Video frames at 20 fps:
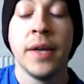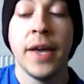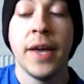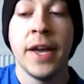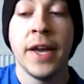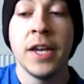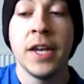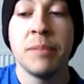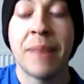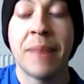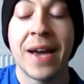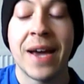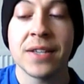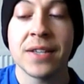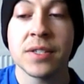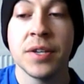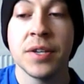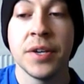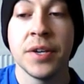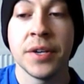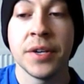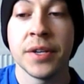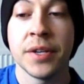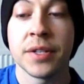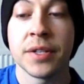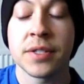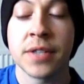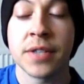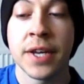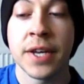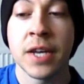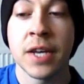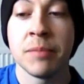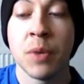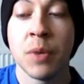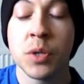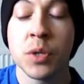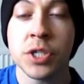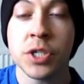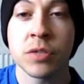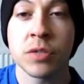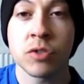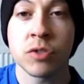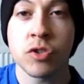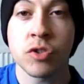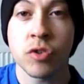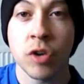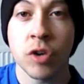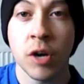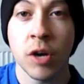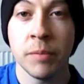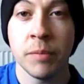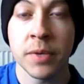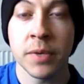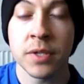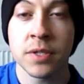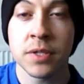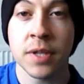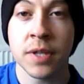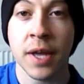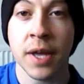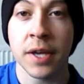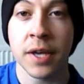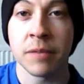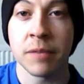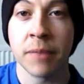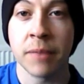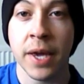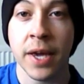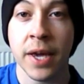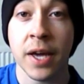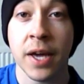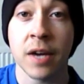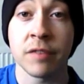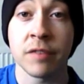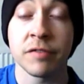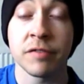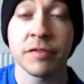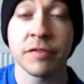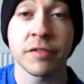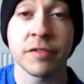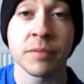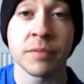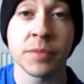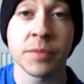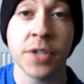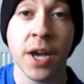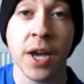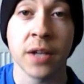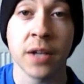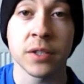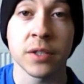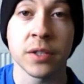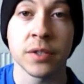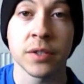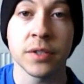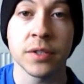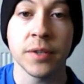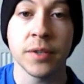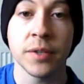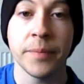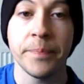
any past hurts, any emotional traumas that you may have from childhood.